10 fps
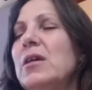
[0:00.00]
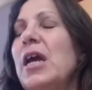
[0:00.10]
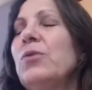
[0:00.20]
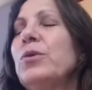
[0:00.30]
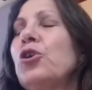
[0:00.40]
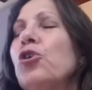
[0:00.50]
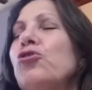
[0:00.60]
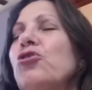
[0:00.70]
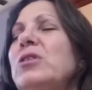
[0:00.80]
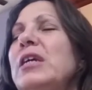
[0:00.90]
and
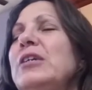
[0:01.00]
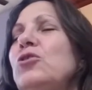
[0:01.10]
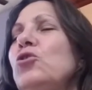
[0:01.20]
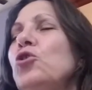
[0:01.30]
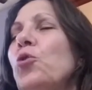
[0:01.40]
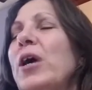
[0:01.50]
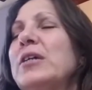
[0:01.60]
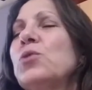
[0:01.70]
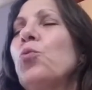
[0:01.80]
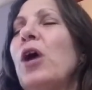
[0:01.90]
regurgitate you
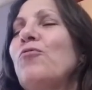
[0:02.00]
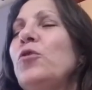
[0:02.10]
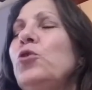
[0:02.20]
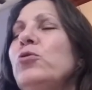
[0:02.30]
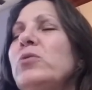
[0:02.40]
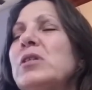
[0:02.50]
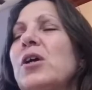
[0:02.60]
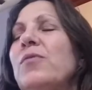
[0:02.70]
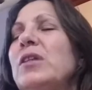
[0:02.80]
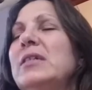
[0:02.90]
as refuse
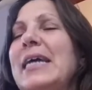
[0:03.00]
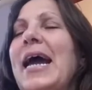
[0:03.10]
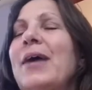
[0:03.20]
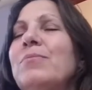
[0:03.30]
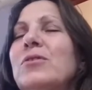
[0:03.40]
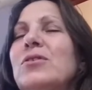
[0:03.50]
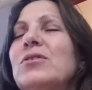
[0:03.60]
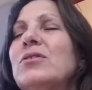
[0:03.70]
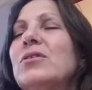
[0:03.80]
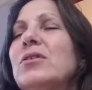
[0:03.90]
of the damned?
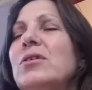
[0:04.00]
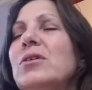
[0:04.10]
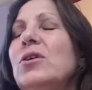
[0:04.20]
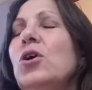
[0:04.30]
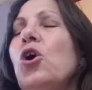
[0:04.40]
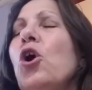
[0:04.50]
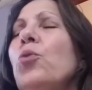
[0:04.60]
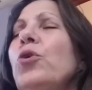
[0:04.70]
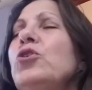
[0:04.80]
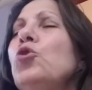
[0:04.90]
Or
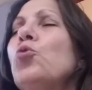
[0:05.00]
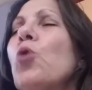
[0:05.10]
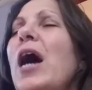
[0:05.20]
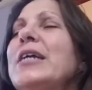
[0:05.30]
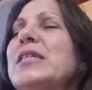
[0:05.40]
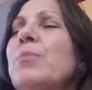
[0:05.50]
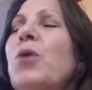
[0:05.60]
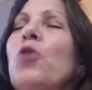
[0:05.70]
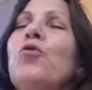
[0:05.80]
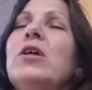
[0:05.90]
will you rise
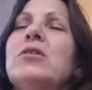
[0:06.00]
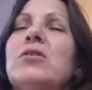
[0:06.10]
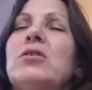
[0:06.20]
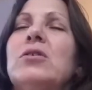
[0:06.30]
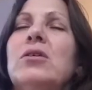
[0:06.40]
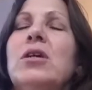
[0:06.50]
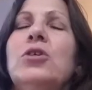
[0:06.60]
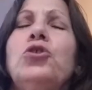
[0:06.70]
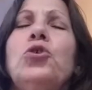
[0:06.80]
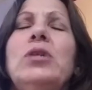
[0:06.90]
above it?
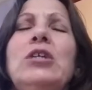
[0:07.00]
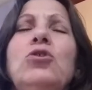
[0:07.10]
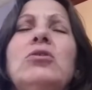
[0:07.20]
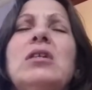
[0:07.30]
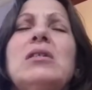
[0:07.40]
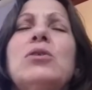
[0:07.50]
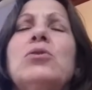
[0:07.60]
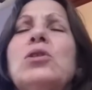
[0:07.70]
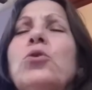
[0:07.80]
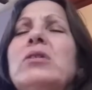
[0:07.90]
Do you need to
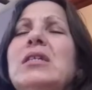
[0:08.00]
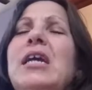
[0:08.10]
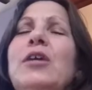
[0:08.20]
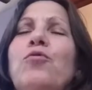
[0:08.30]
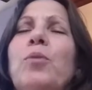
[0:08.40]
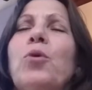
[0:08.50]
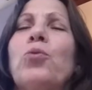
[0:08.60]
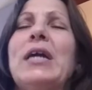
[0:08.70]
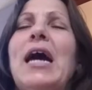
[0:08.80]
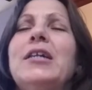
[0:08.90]
disassociate from a
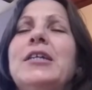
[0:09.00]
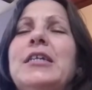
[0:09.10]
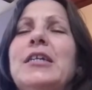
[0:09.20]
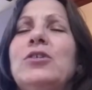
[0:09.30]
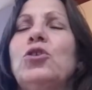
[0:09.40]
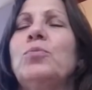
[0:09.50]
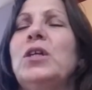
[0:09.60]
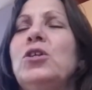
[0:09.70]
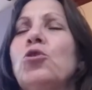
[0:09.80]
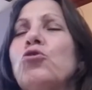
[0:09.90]
reality to be
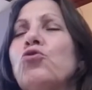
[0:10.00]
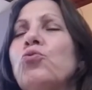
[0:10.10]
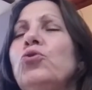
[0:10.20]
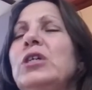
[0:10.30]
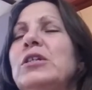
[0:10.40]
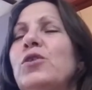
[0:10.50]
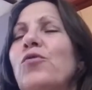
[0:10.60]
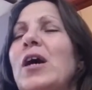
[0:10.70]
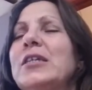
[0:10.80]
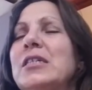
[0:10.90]
your truly
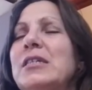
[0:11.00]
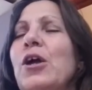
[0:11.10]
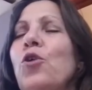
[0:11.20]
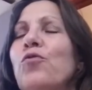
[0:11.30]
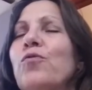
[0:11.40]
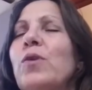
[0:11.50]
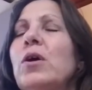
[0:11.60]
divine self?